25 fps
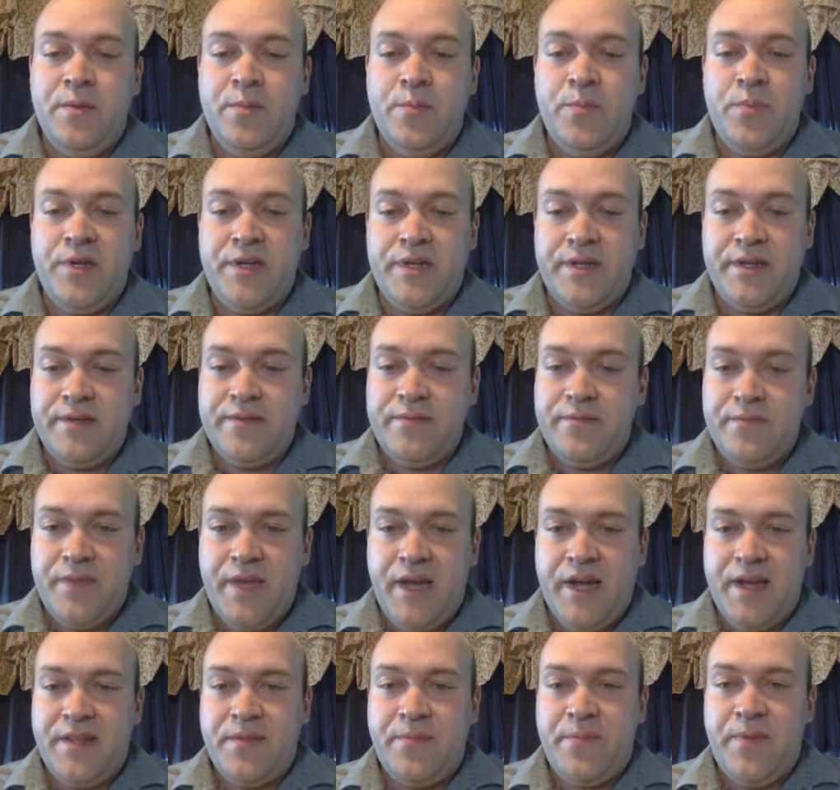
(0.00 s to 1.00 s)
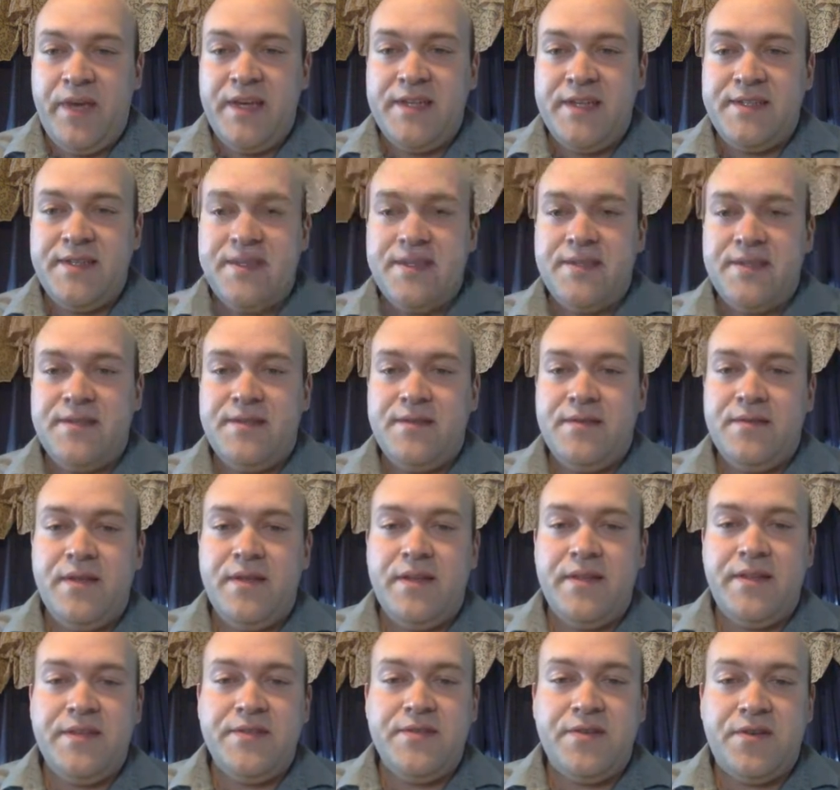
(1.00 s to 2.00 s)
But kind of the basics,
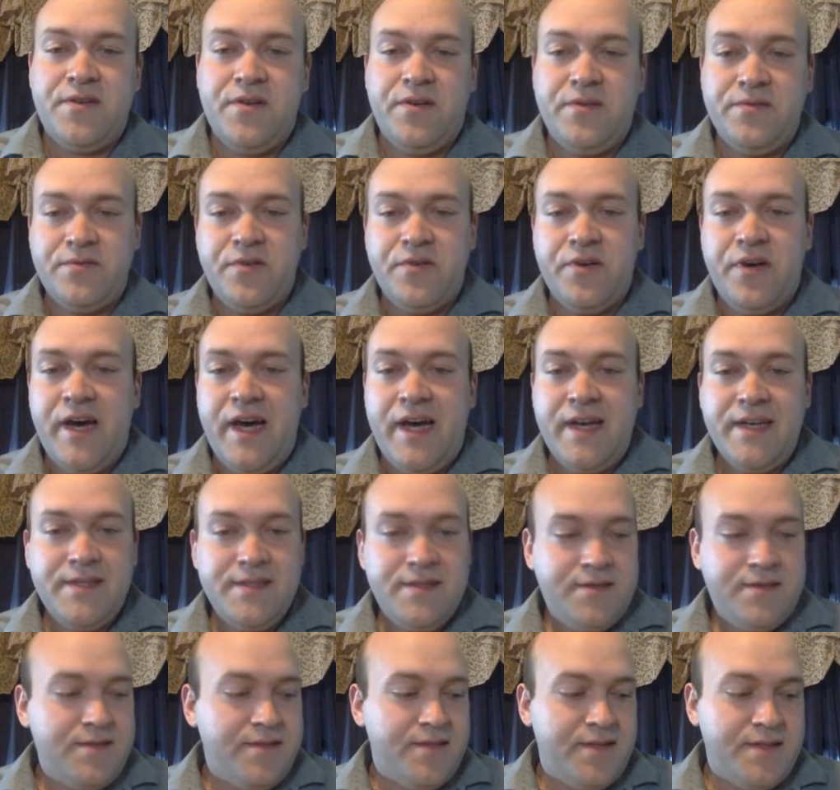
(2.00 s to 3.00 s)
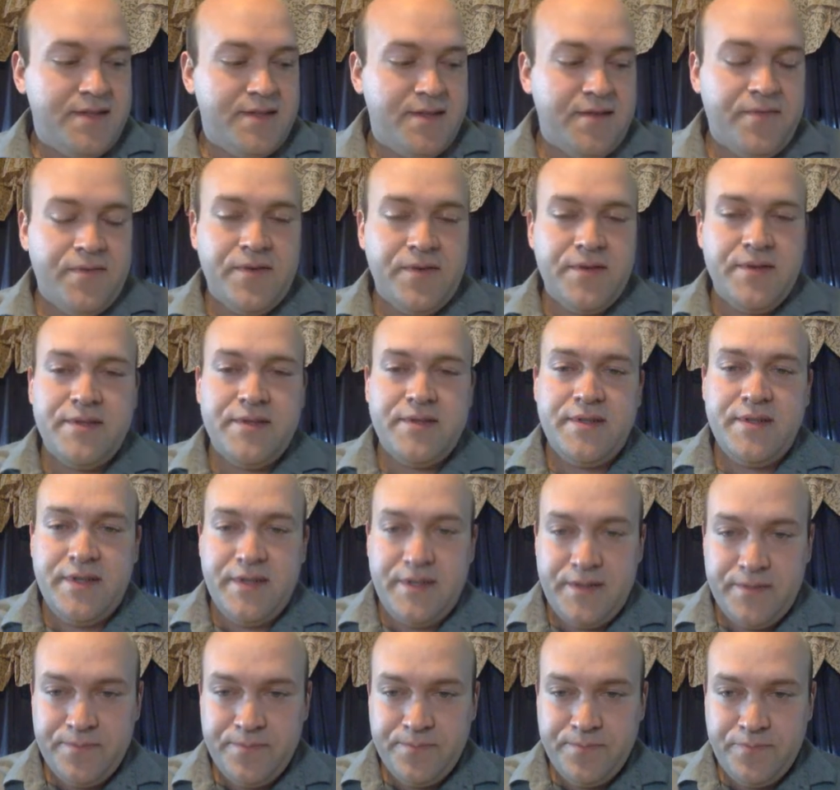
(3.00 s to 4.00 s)
and these are called clasts, these different
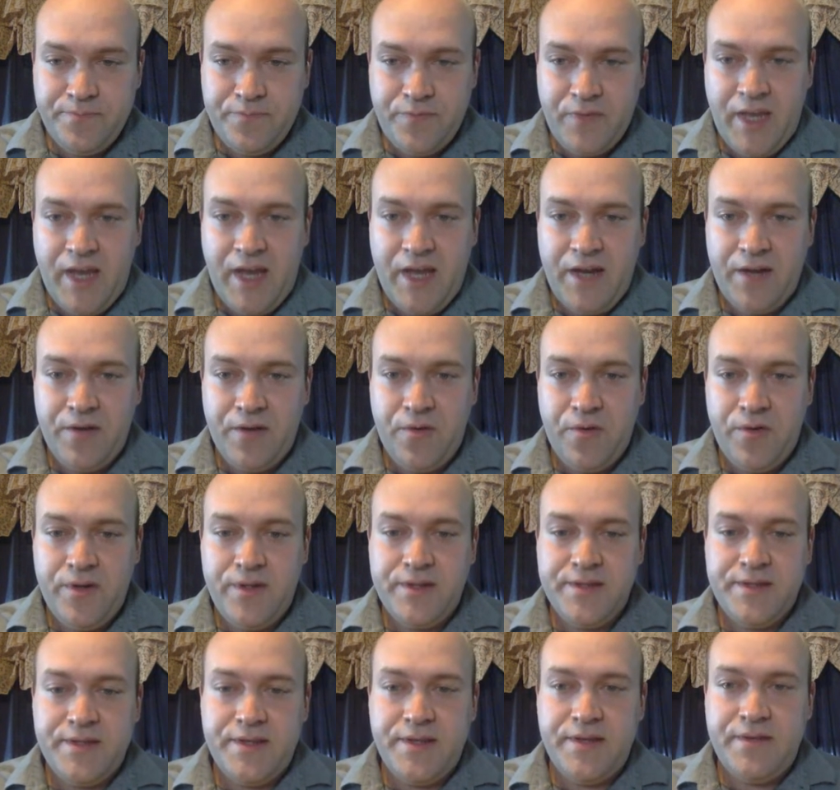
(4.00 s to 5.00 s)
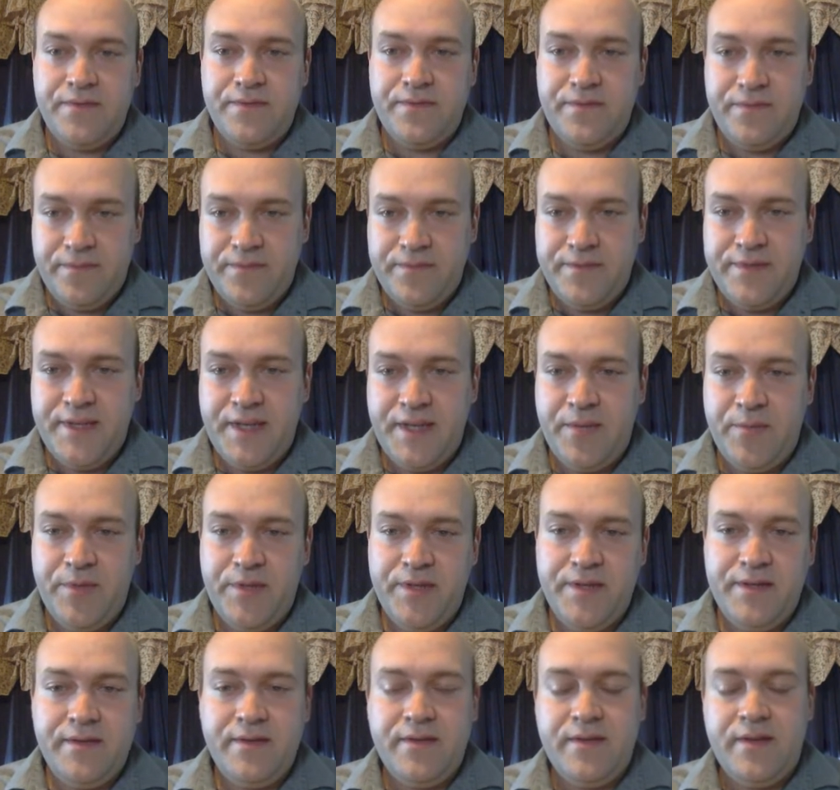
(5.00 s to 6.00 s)
categories of
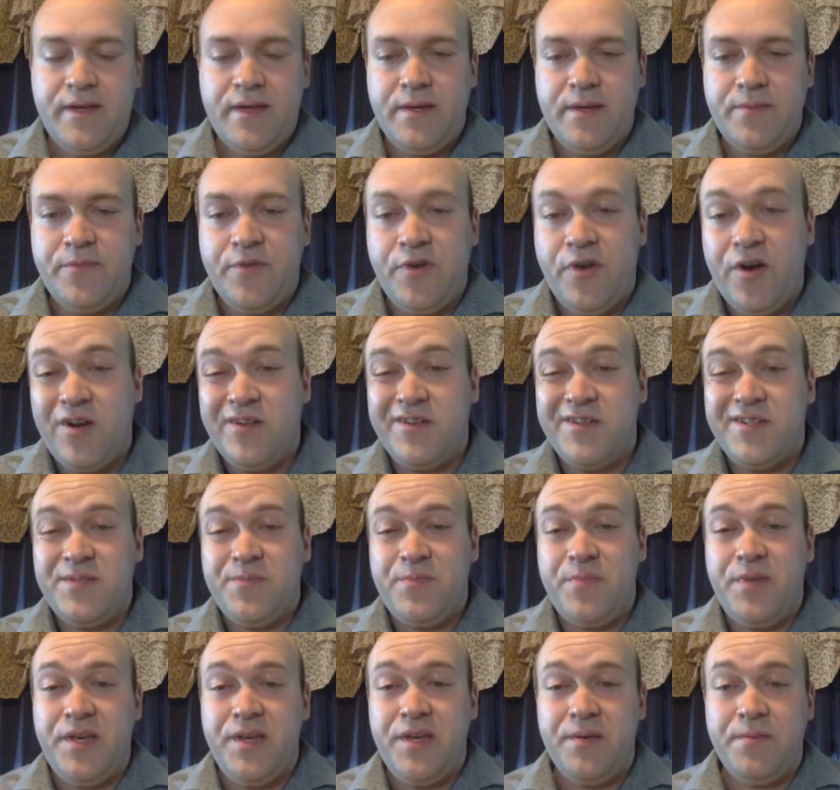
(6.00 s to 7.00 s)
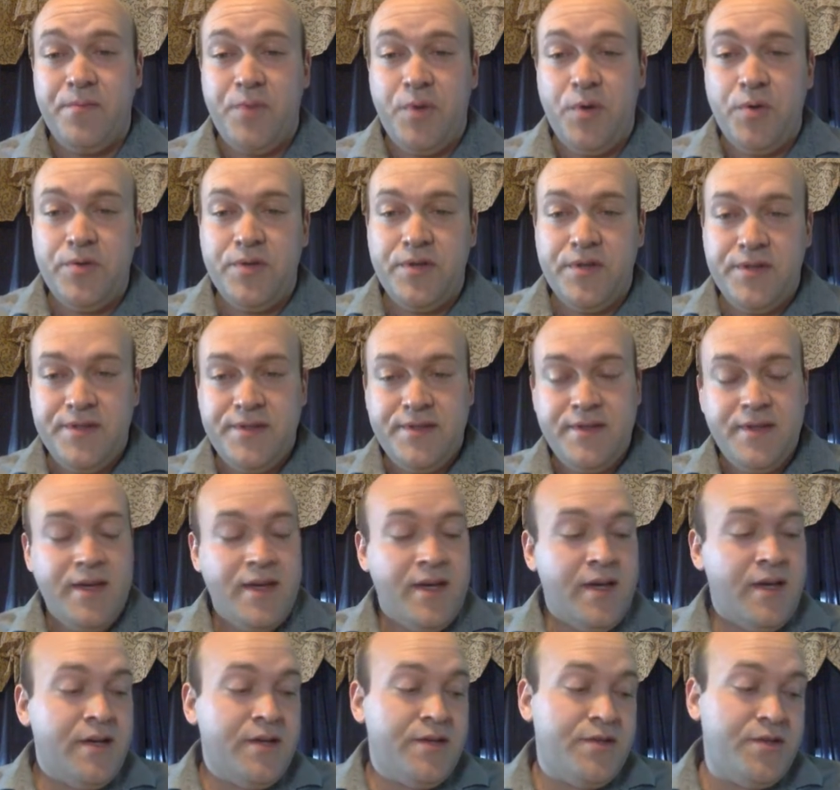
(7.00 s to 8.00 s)
sediment. The largest being boulders,
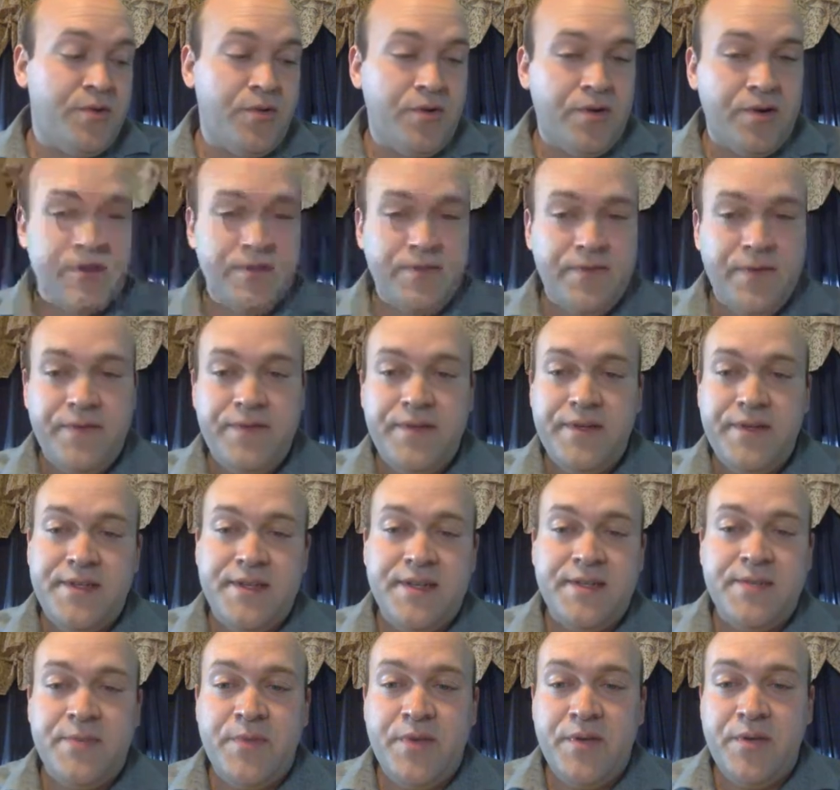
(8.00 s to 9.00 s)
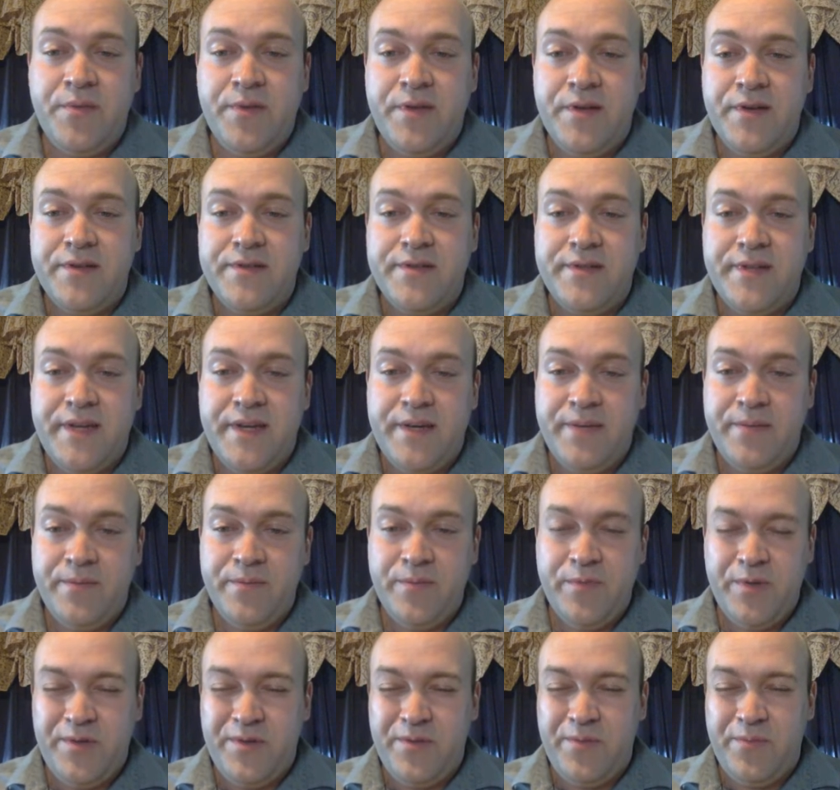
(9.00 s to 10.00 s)
256 millimeters and up,
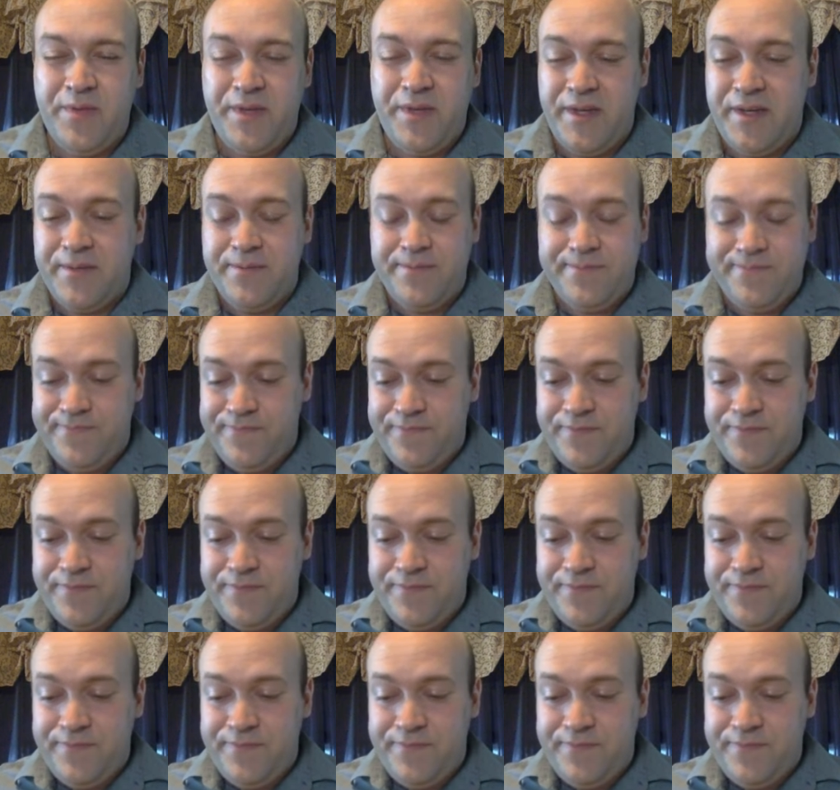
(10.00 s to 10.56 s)
which would be